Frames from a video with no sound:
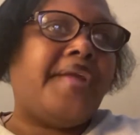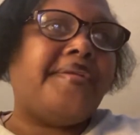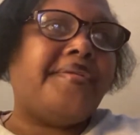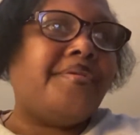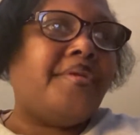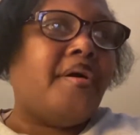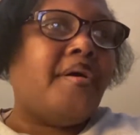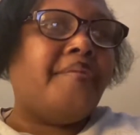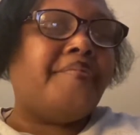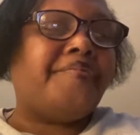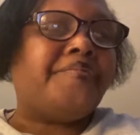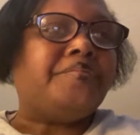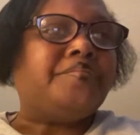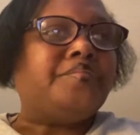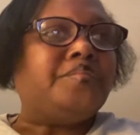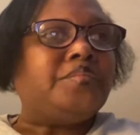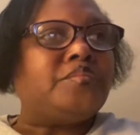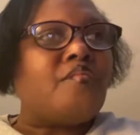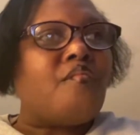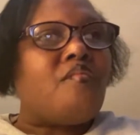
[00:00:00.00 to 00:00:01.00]
enough.
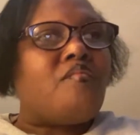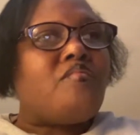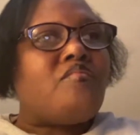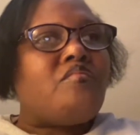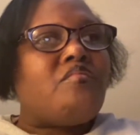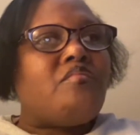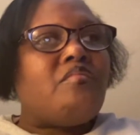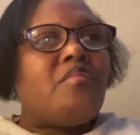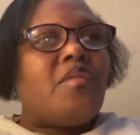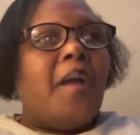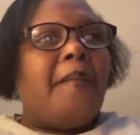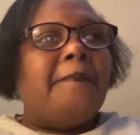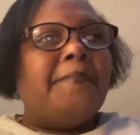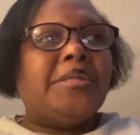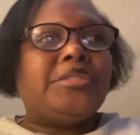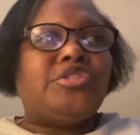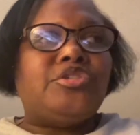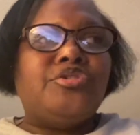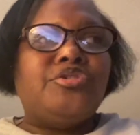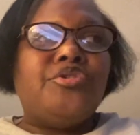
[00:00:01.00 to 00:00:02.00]

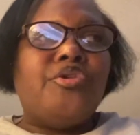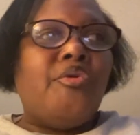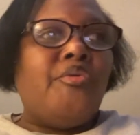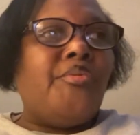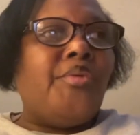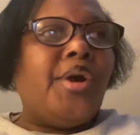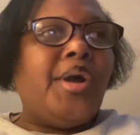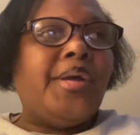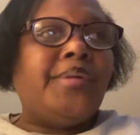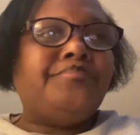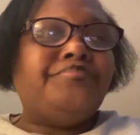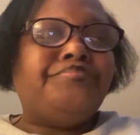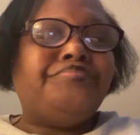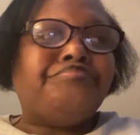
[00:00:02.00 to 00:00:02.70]
But you know what?